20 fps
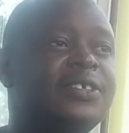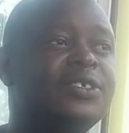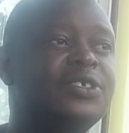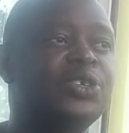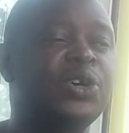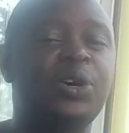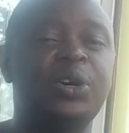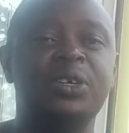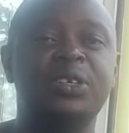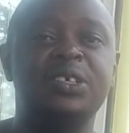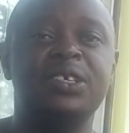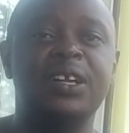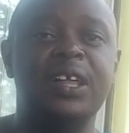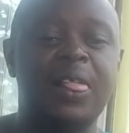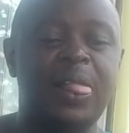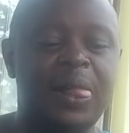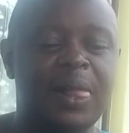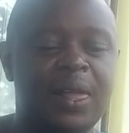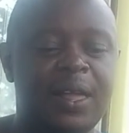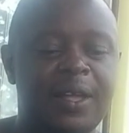torn,
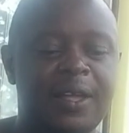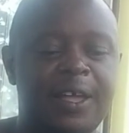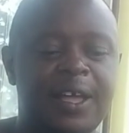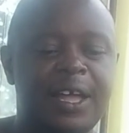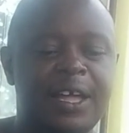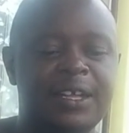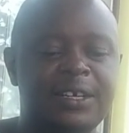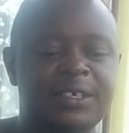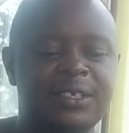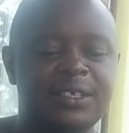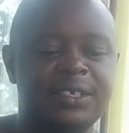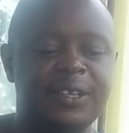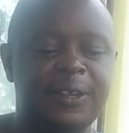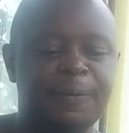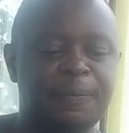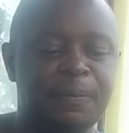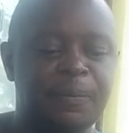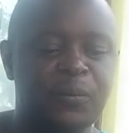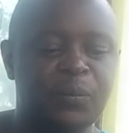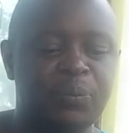and
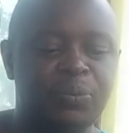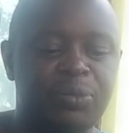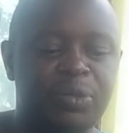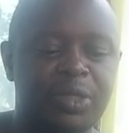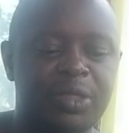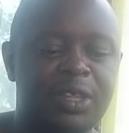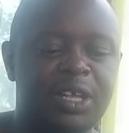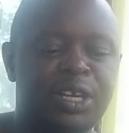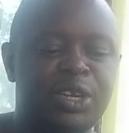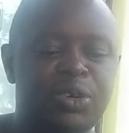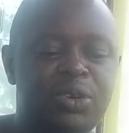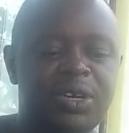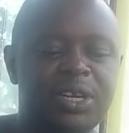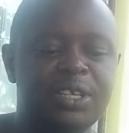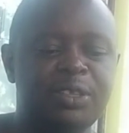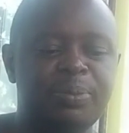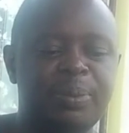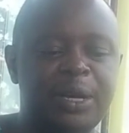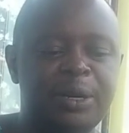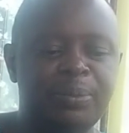the
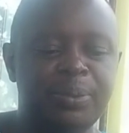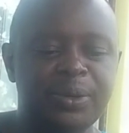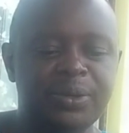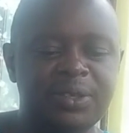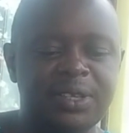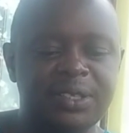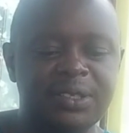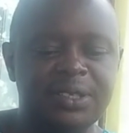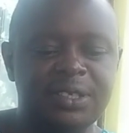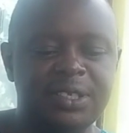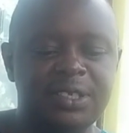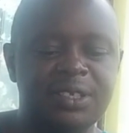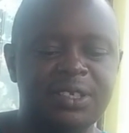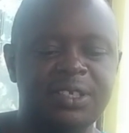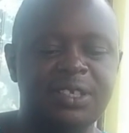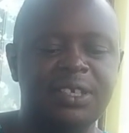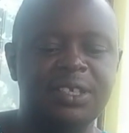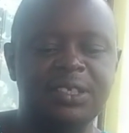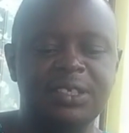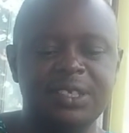nucleus pulposus
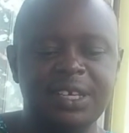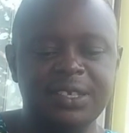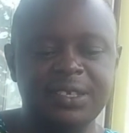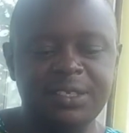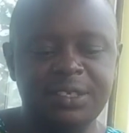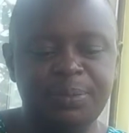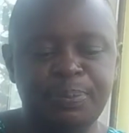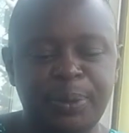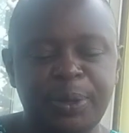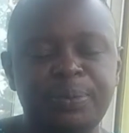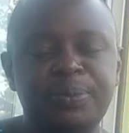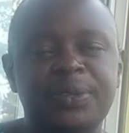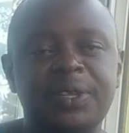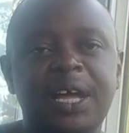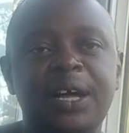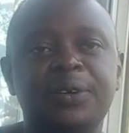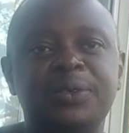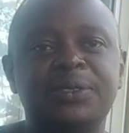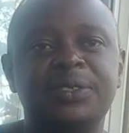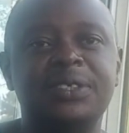just peeps
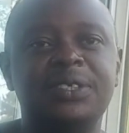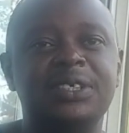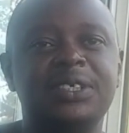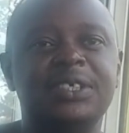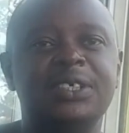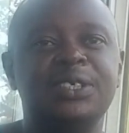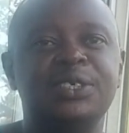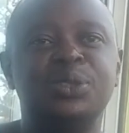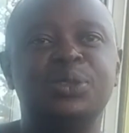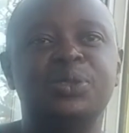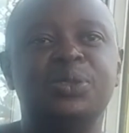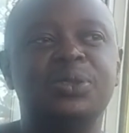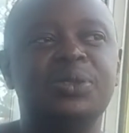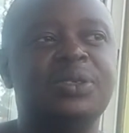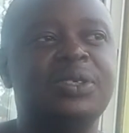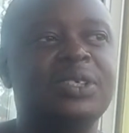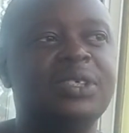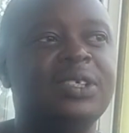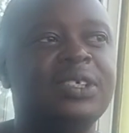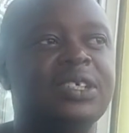out.
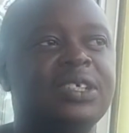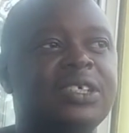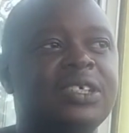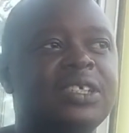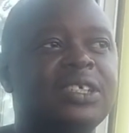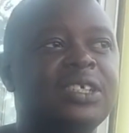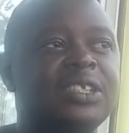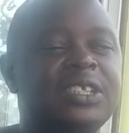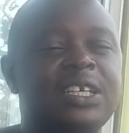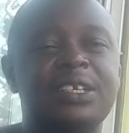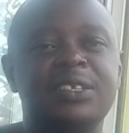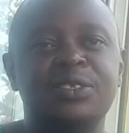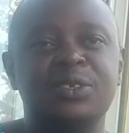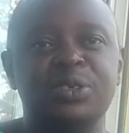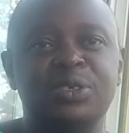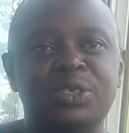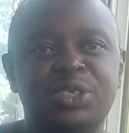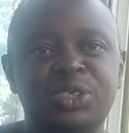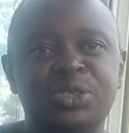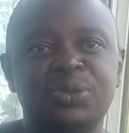There is
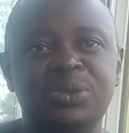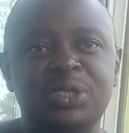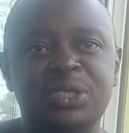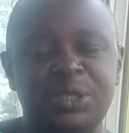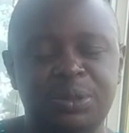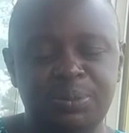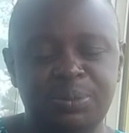continuity